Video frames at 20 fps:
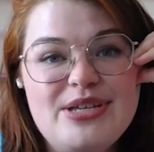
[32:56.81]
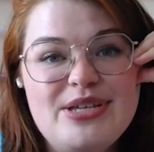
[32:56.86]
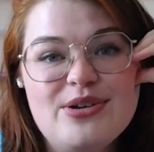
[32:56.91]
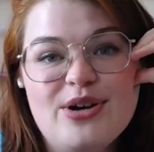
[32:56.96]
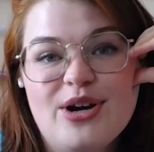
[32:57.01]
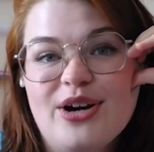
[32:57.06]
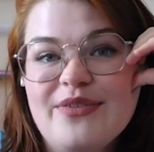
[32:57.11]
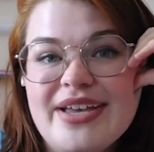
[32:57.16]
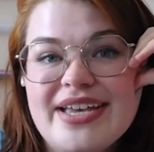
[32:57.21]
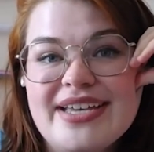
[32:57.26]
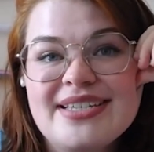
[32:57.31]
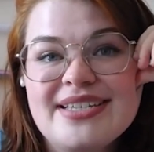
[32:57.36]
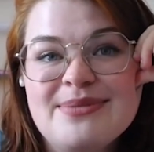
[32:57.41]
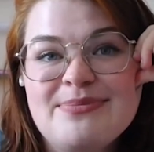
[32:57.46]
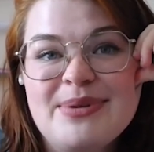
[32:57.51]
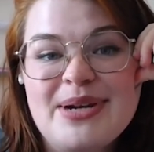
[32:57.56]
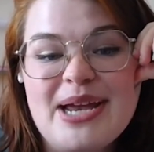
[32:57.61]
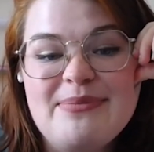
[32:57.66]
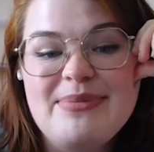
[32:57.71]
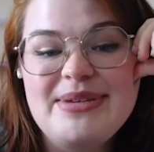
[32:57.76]
be nervous,
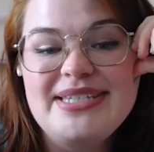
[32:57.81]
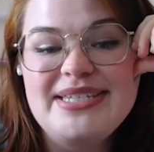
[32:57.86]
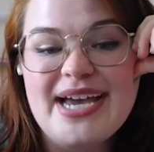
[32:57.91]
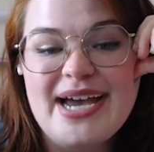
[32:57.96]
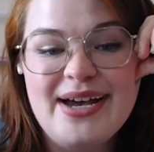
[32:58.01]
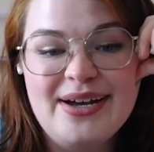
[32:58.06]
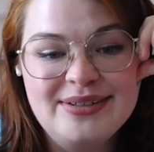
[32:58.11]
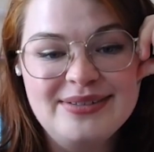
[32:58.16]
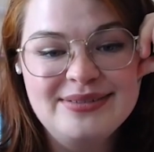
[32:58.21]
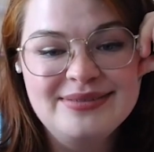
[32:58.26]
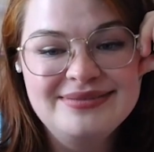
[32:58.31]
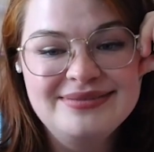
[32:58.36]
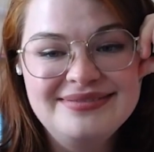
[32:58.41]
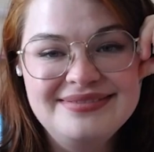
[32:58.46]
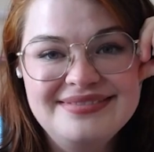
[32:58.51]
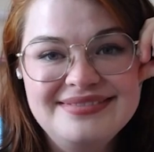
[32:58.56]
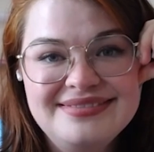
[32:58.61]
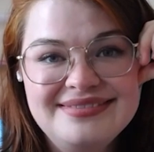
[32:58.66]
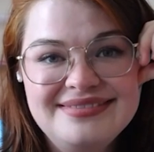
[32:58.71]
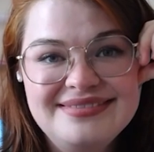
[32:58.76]
but I'd be down.
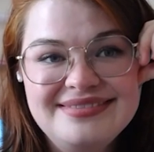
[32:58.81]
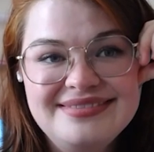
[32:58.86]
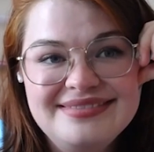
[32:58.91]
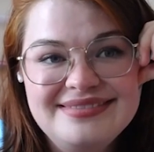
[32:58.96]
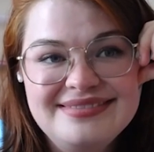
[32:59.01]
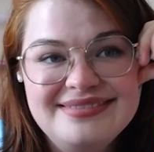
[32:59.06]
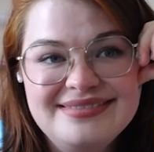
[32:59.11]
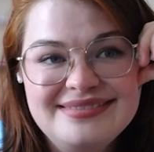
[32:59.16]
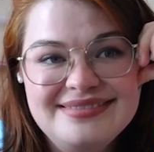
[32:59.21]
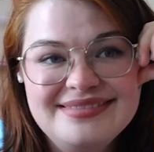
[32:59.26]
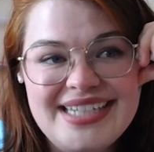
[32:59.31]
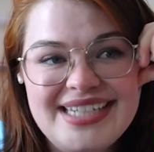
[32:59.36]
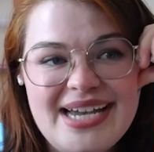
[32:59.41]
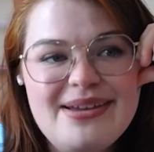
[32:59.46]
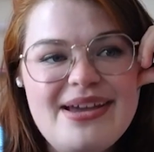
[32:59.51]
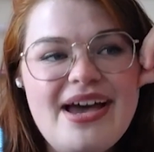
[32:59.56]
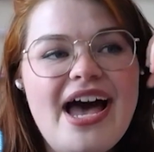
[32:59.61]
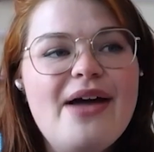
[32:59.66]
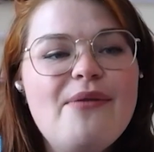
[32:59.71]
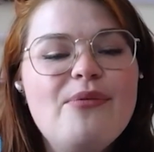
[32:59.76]

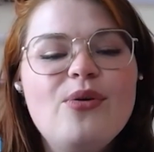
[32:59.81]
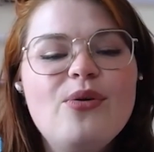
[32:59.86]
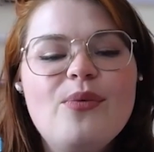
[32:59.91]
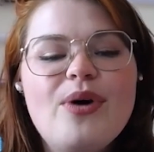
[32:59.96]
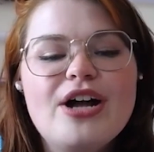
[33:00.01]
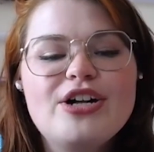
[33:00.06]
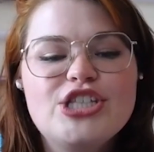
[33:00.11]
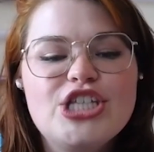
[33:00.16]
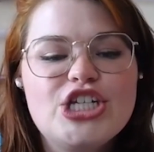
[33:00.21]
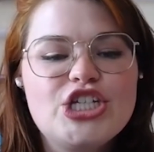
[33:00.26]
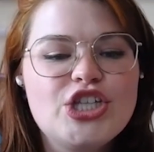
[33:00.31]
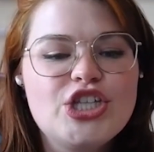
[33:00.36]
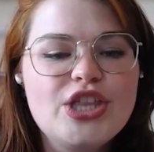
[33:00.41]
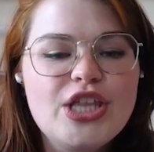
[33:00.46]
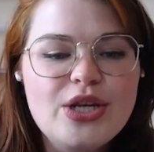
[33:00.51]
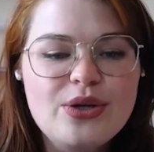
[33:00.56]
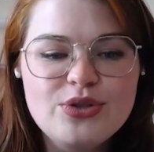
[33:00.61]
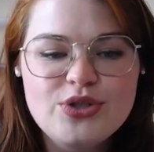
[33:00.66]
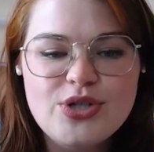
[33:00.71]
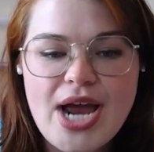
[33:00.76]
I I will watch this
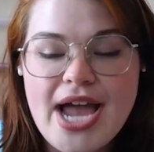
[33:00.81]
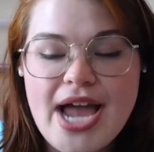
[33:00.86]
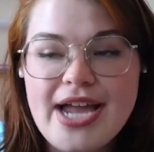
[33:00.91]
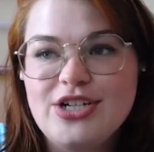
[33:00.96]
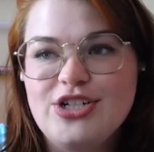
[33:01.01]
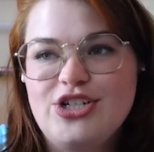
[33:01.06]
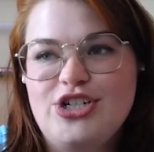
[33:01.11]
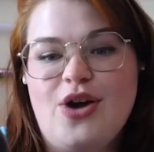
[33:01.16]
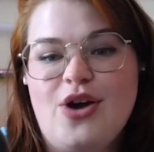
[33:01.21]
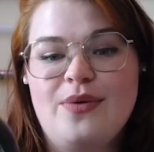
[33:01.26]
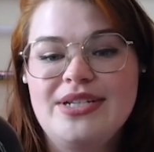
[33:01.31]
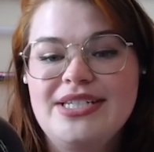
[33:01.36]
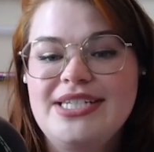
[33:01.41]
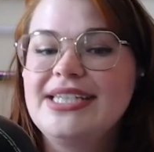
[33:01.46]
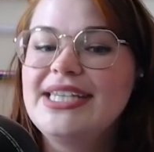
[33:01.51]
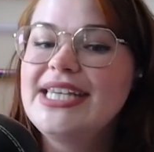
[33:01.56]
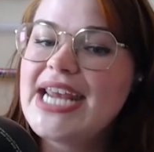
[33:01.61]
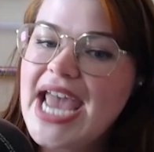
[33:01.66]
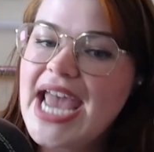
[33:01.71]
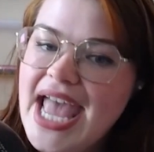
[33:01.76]
little dragon show until it